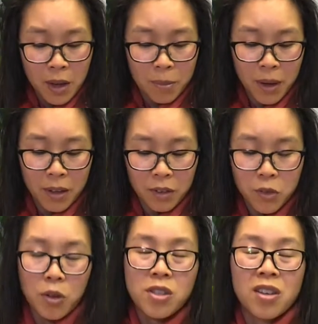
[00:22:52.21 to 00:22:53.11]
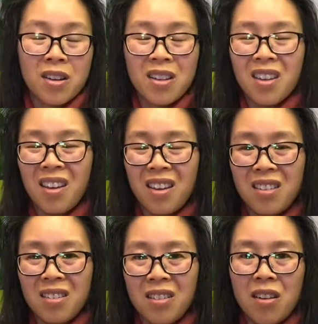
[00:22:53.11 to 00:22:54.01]
but of course you're going to
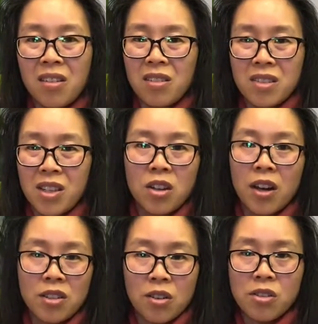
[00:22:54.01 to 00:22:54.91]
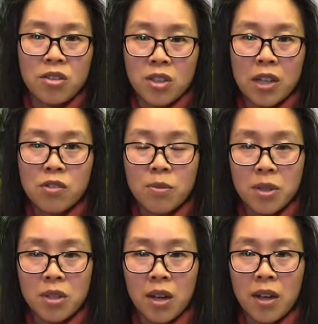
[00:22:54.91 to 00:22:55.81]
get not such high doses just from the
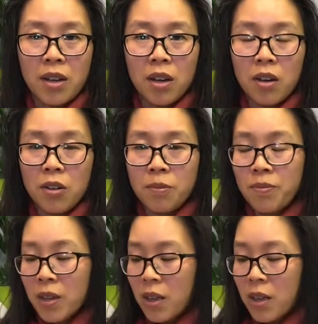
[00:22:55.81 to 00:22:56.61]
diet alone.